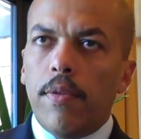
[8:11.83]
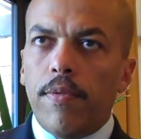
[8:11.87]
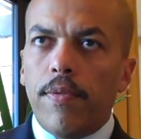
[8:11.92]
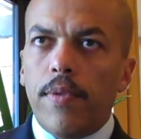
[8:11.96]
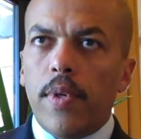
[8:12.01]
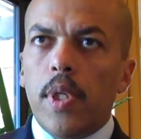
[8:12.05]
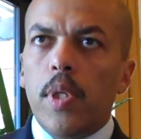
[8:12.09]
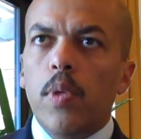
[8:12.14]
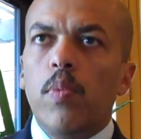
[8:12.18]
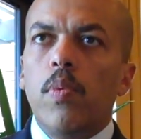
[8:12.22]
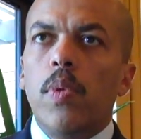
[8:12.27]

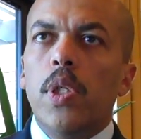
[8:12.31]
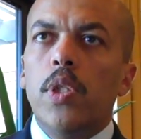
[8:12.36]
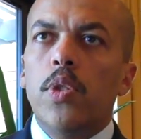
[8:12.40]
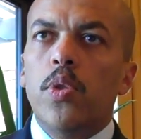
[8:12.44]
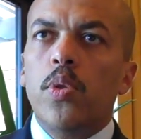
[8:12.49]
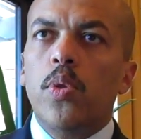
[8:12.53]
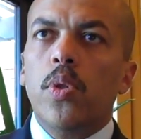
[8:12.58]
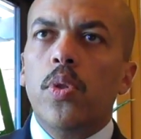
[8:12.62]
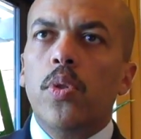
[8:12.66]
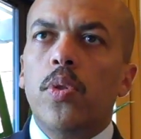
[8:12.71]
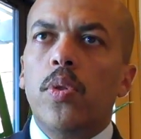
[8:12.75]
very
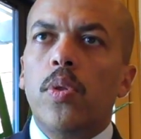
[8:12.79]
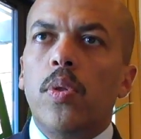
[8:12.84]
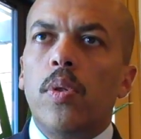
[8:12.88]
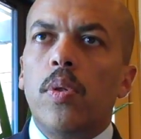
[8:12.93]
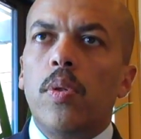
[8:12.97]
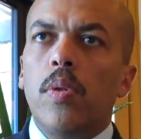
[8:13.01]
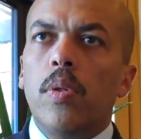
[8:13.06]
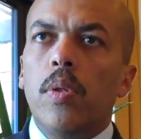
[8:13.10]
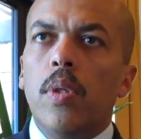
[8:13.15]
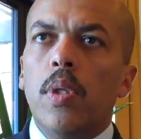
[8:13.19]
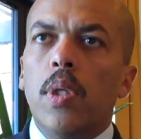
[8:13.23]

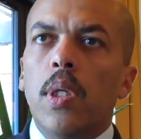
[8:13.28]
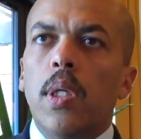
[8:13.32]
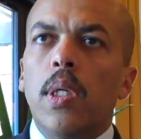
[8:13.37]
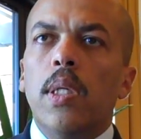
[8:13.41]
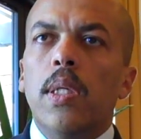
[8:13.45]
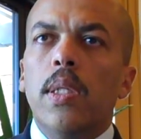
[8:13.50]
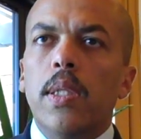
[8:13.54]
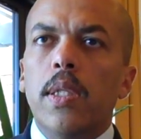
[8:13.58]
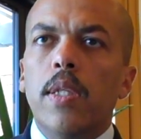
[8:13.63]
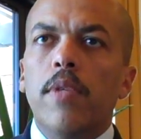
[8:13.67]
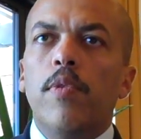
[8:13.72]
well-structured
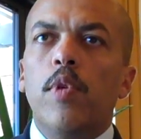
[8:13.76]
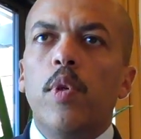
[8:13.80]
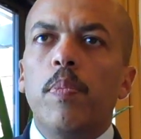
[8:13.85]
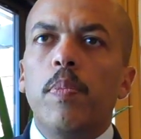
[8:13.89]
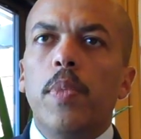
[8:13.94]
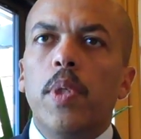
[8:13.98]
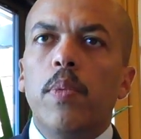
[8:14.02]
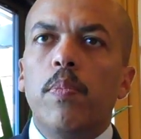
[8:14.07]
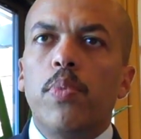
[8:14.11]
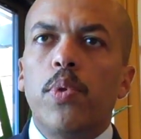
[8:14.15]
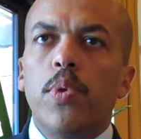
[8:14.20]

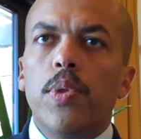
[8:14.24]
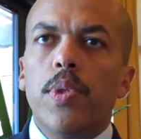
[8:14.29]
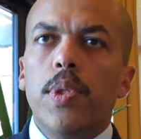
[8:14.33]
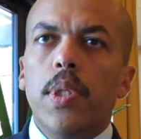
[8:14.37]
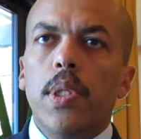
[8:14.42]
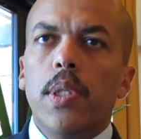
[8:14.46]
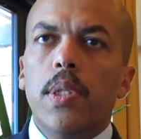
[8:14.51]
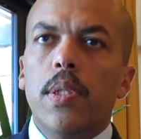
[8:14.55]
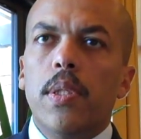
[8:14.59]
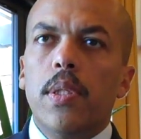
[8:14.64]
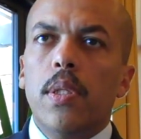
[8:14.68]
development
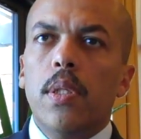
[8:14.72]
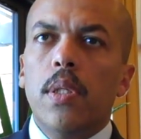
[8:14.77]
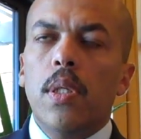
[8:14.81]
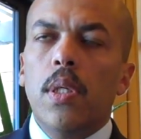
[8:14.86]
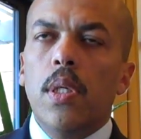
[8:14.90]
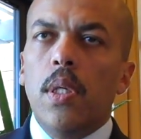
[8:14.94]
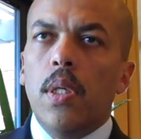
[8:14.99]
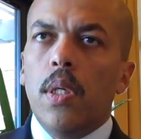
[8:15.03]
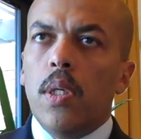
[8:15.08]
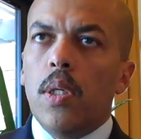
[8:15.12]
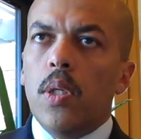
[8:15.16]
process.
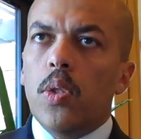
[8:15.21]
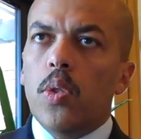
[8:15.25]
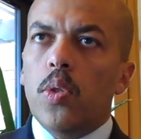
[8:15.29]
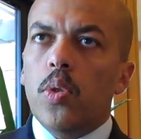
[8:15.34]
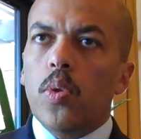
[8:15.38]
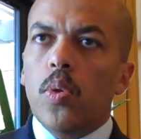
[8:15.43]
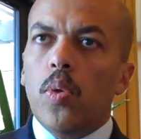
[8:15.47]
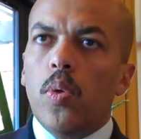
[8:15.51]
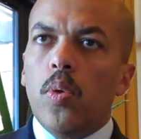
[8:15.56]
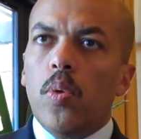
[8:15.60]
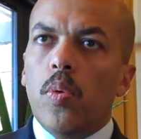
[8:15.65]

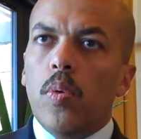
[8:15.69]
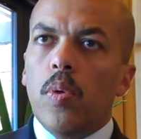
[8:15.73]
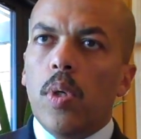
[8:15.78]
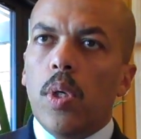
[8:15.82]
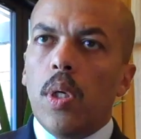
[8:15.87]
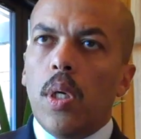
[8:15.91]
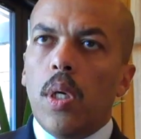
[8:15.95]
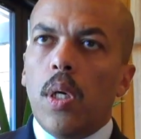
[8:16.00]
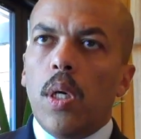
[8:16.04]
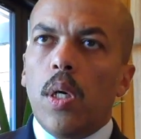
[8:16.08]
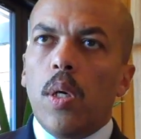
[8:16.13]
So
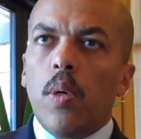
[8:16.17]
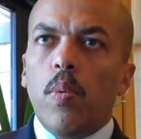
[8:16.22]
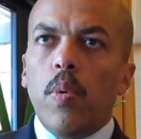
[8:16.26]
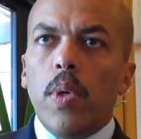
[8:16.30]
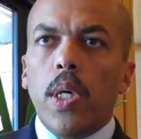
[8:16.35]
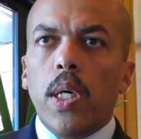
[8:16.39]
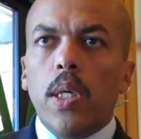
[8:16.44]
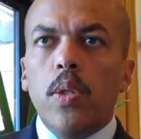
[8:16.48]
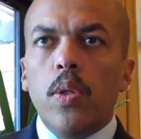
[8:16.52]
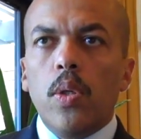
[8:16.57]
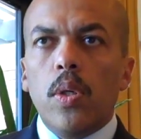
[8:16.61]

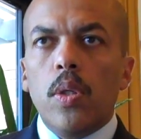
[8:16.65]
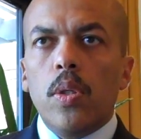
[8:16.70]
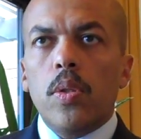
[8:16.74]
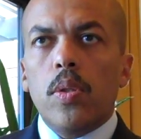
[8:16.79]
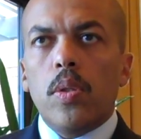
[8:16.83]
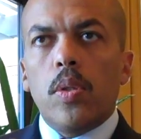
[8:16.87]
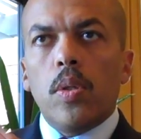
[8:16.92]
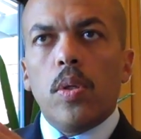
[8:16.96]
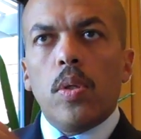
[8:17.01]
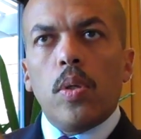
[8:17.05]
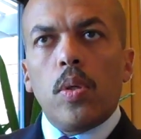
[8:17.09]
we are not
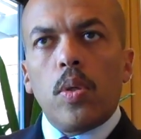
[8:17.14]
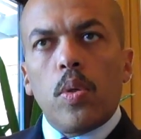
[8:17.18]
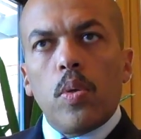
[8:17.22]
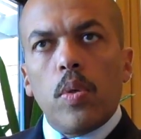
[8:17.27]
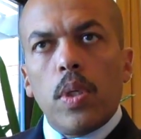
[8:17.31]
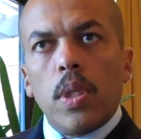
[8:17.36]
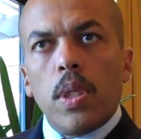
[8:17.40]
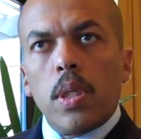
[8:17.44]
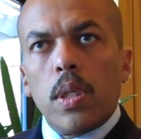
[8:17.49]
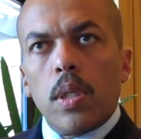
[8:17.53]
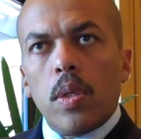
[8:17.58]

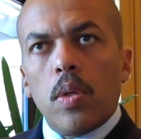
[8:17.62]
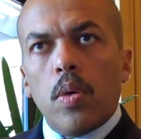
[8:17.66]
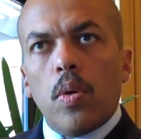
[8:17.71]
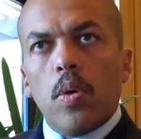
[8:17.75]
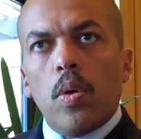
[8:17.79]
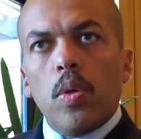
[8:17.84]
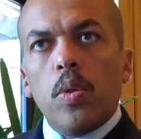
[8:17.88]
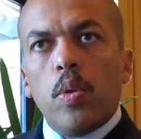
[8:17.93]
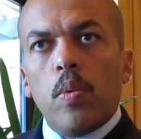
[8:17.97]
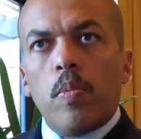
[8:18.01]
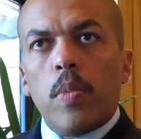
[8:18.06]
going
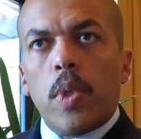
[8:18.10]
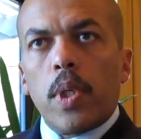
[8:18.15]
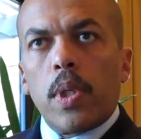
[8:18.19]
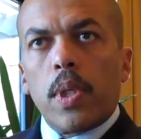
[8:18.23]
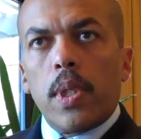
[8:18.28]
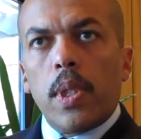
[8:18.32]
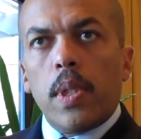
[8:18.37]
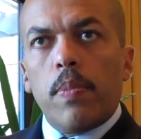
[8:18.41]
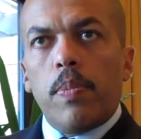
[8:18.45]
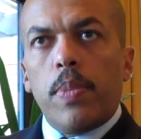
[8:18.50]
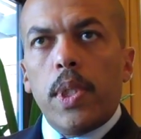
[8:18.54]
on the
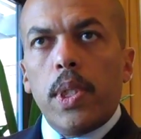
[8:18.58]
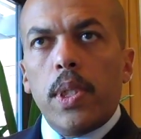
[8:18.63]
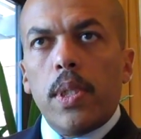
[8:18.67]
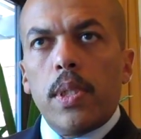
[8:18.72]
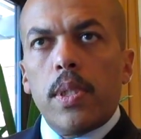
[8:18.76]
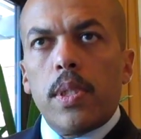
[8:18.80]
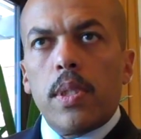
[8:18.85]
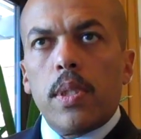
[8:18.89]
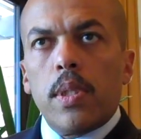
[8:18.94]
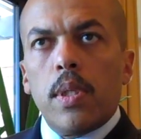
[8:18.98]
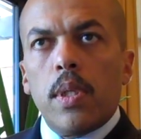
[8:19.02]

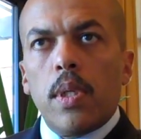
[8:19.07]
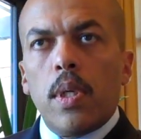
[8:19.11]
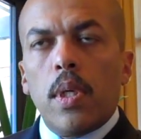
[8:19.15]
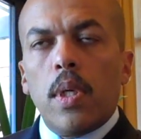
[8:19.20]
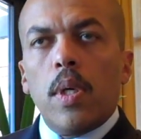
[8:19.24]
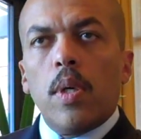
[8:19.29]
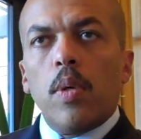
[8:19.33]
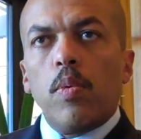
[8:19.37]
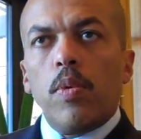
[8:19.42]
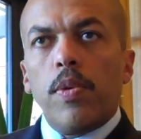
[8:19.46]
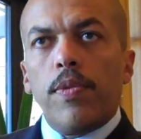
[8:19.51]
marketplace
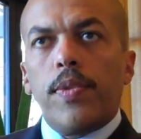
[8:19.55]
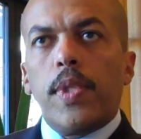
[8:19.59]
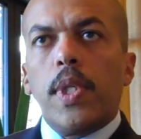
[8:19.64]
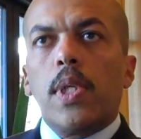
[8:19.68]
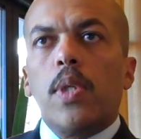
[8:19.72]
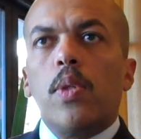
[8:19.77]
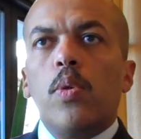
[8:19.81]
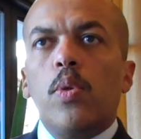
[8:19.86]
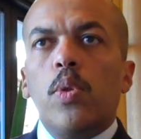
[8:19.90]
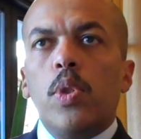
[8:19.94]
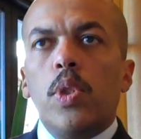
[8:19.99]
with
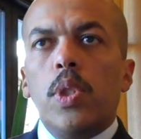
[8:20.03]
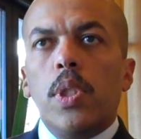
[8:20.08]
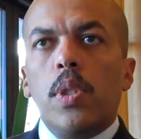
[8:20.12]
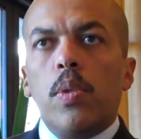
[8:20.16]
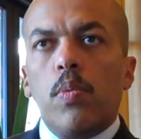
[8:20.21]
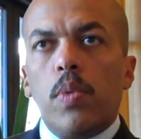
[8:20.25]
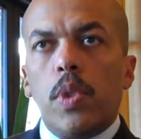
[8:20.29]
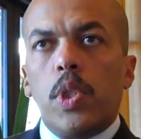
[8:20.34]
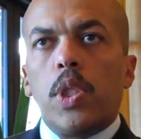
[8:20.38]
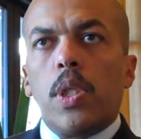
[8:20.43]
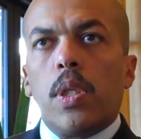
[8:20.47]
technology
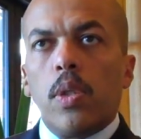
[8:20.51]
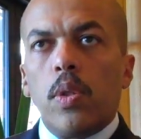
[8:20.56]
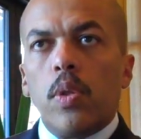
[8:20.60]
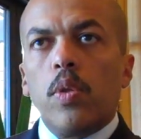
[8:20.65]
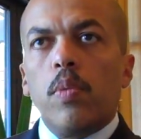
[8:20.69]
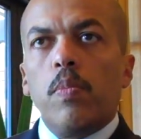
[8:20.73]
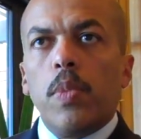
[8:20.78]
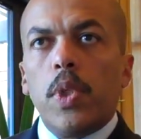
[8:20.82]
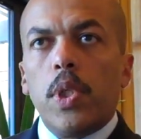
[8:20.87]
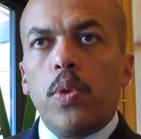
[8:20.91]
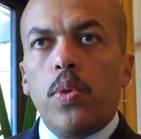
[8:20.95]
which are
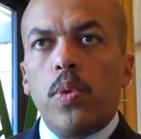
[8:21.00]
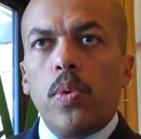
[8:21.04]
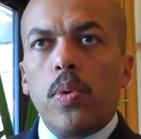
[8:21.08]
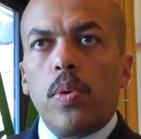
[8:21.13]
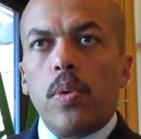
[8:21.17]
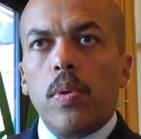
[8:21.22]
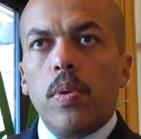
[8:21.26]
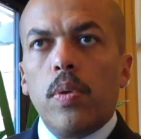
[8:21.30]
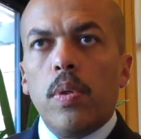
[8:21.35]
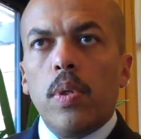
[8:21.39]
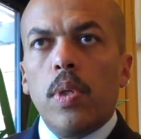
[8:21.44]
not
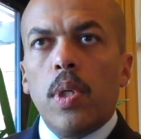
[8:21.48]
mature.